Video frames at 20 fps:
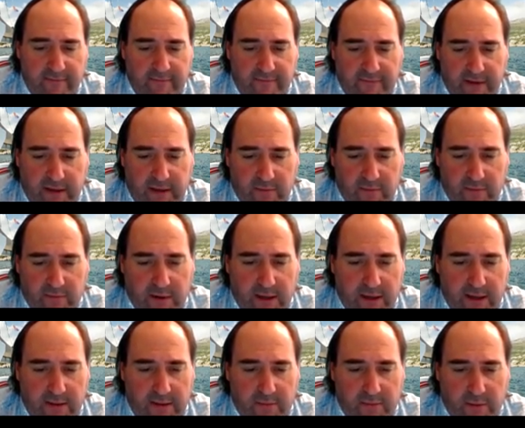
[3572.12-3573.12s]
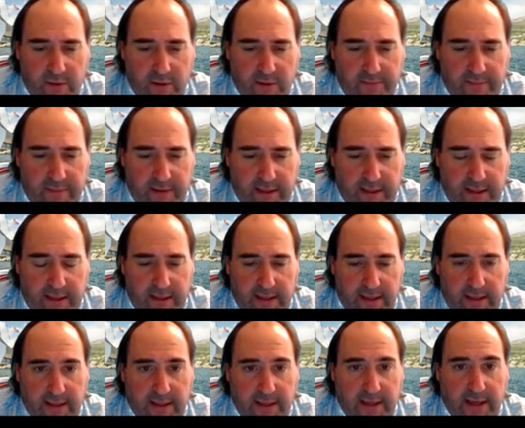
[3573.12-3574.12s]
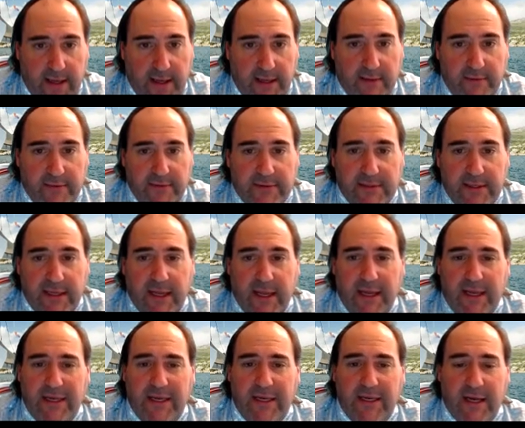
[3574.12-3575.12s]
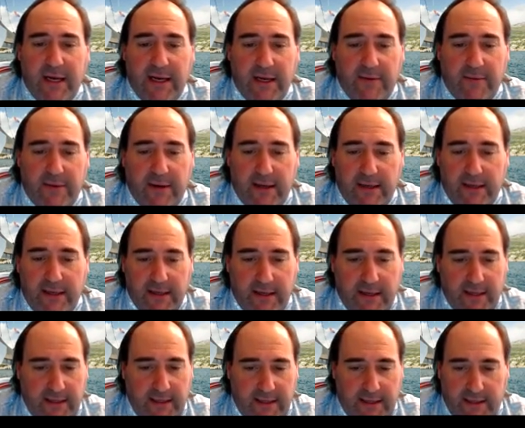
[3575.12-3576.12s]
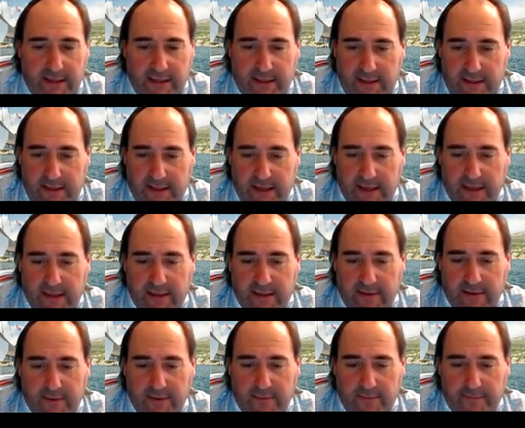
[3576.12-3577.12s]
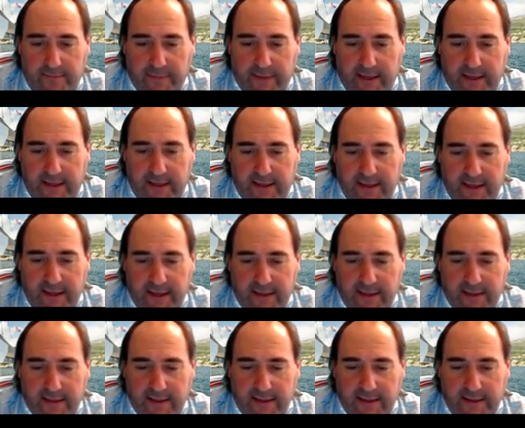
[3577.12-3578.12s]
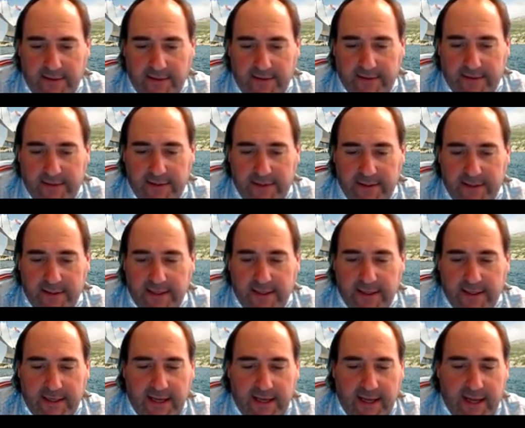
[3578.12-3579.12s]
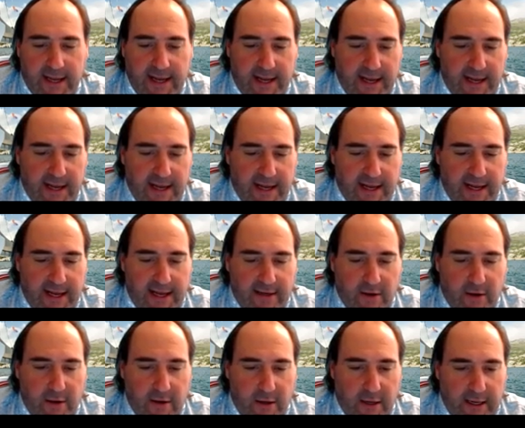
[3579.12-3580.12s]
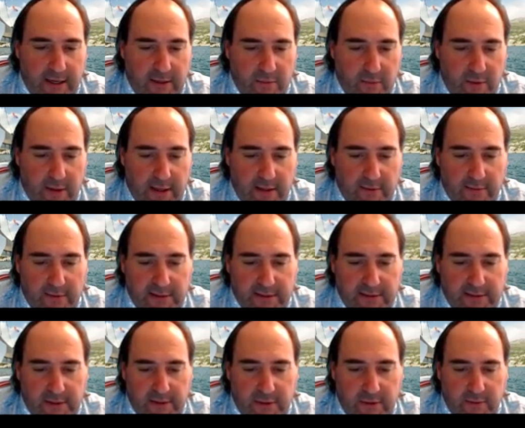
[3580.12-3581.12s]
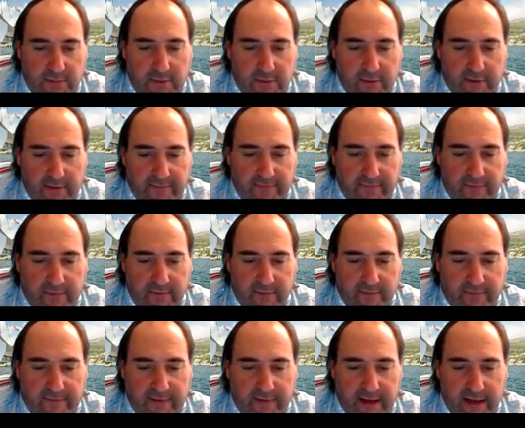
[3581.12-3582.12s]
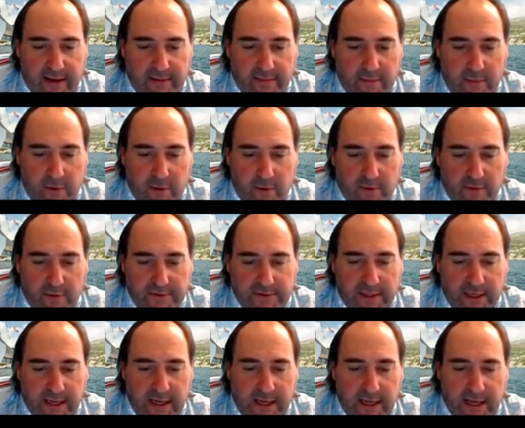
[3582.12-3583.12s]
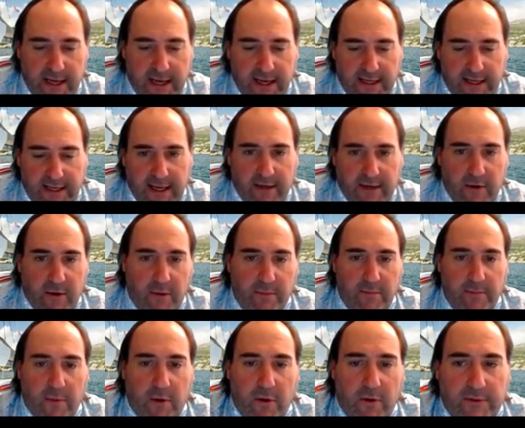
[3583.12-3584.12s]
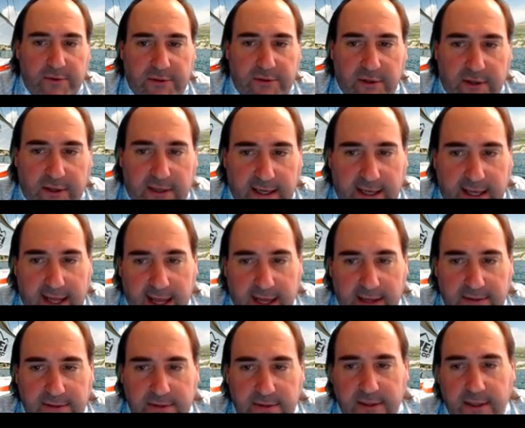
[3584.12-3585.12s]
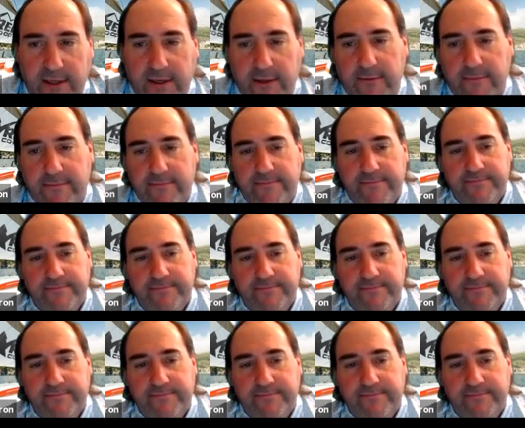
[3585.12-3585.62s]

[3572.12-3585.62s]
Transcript: V1 will be, that was 89, right? Yeah, 89, there we go, 89 liters. And our N1 was 2.45 moles. Again, our moles are going to cancel here.